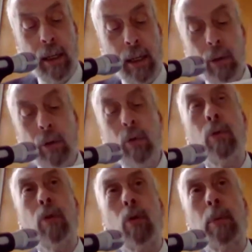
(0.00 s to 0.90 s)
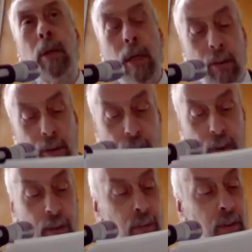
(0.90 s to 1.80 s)
according to Zarubin
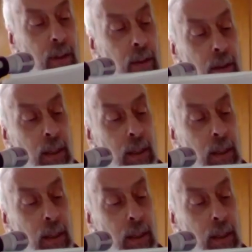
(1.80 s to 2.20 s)
1960,